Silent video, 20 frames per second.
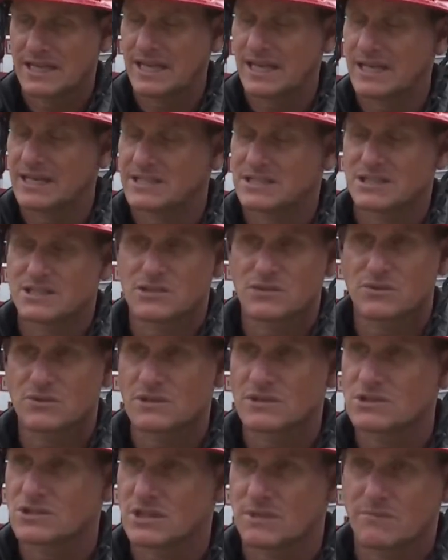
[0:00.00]
get to
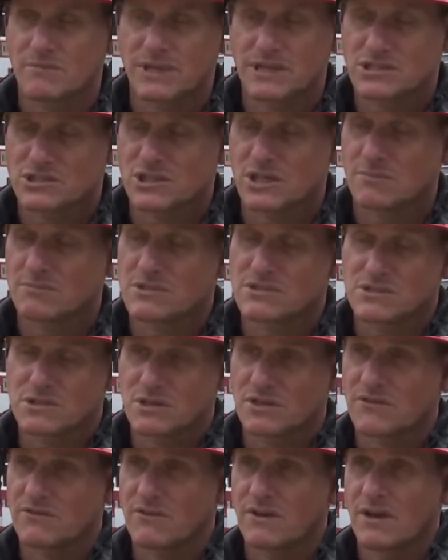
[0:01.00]
do the best job to
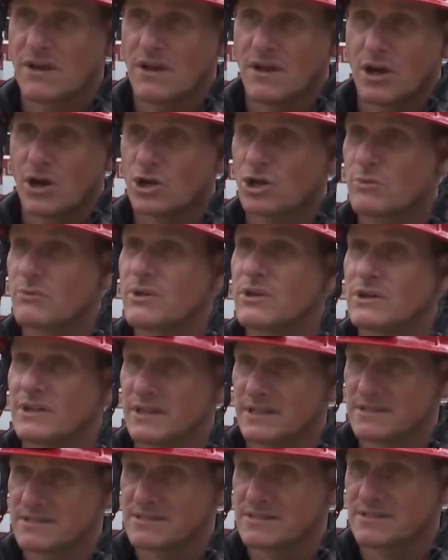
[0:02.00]
serve our
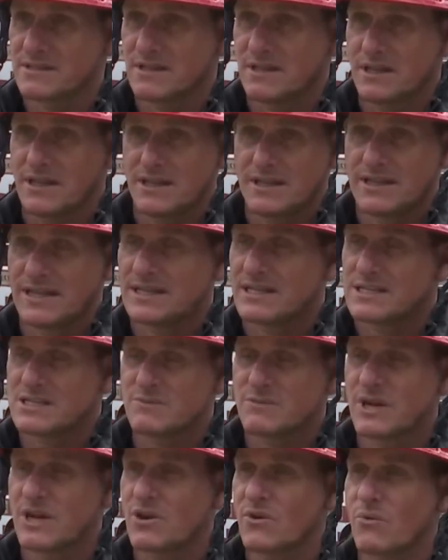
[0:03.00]
communities. And that
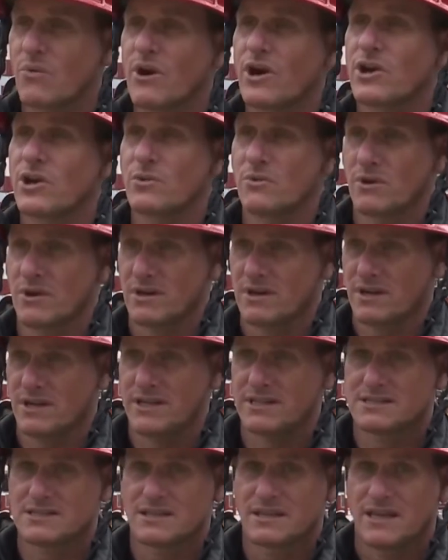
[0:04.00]
doesn't matter where you work,
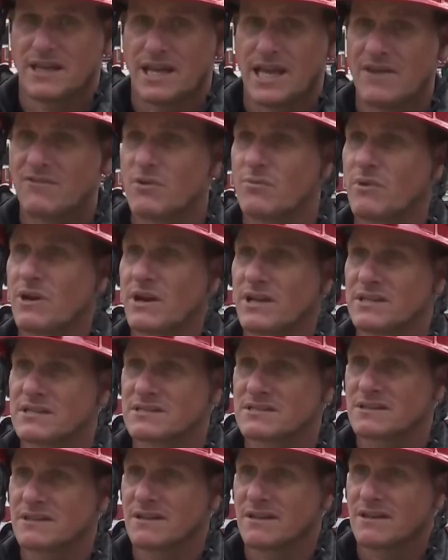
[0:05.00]
it's
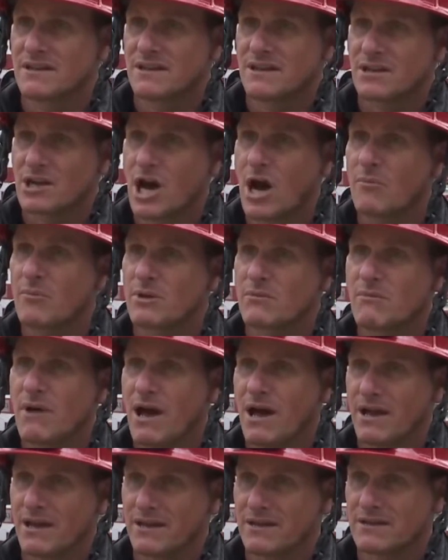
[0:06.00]
everybody's
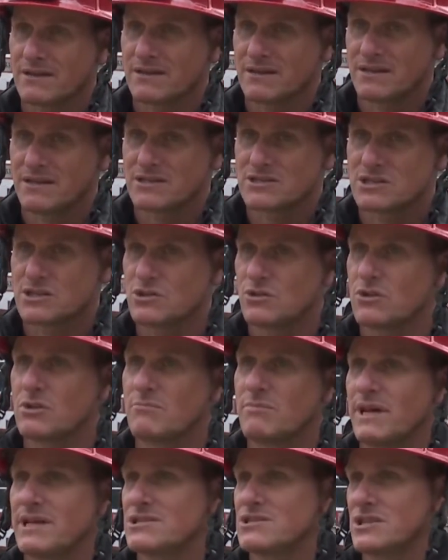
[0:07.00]
common mind is to
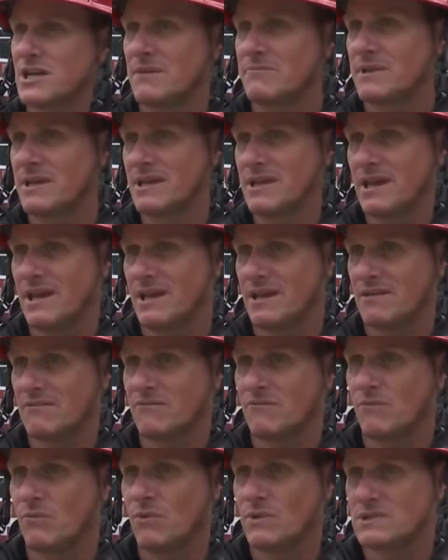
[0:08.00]
do the best job they
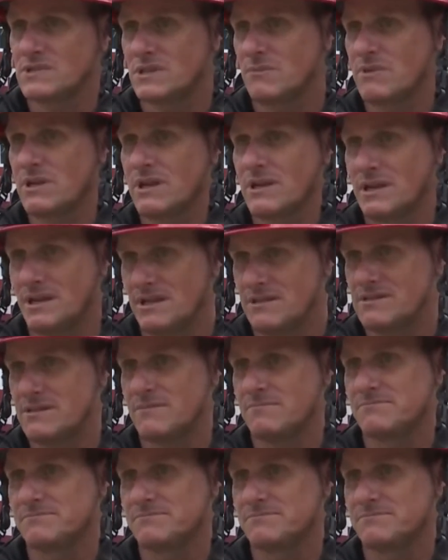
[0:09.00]
can when somebody needs